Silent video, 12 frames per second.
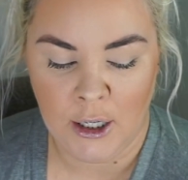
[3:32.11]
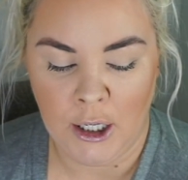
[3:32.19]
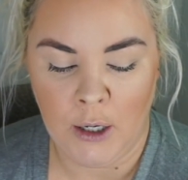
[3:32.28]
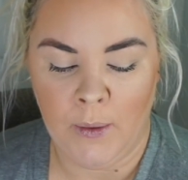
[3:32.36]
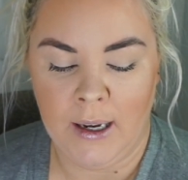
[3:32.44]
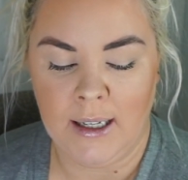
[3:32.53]
You're
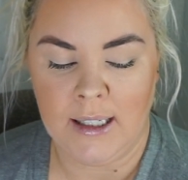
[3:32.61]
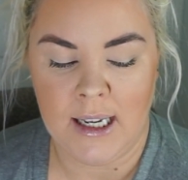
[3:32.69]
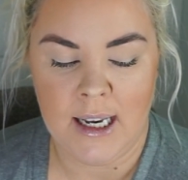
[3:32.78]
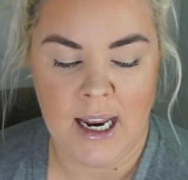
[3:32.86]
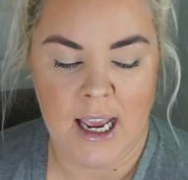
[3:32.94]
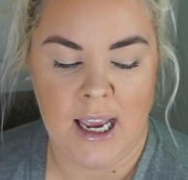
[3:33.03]
going to
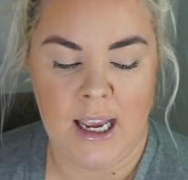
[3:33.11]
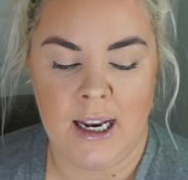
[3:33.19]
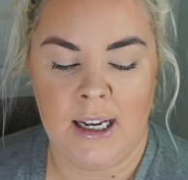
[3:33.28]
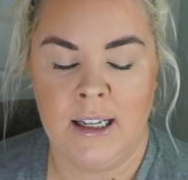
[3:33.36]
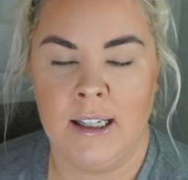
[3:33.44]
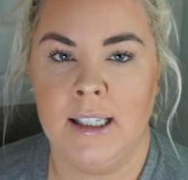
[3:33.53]

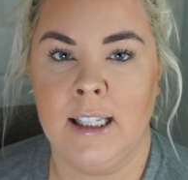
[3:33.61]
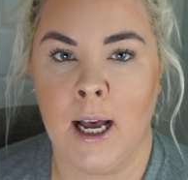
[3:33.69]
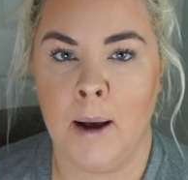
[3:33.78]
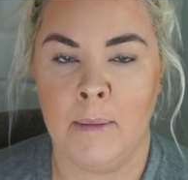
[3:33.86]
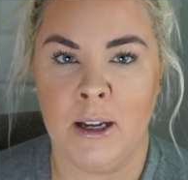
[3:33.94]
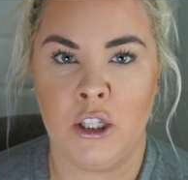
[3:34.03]
need
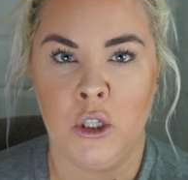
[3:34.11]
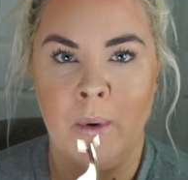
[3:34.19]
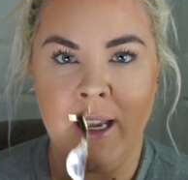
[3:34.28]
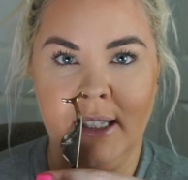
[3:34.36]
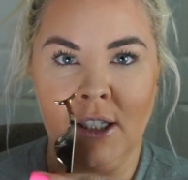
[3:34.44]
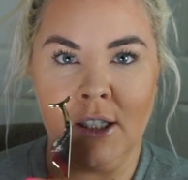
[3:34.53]
some
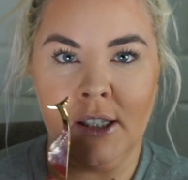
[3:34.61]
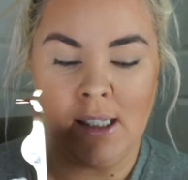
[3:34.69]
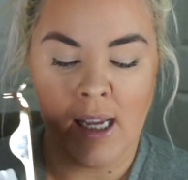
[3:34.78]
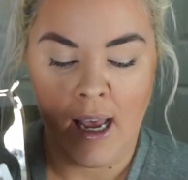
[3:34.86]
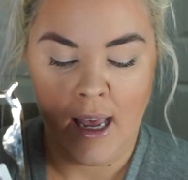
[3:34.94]
tweezers.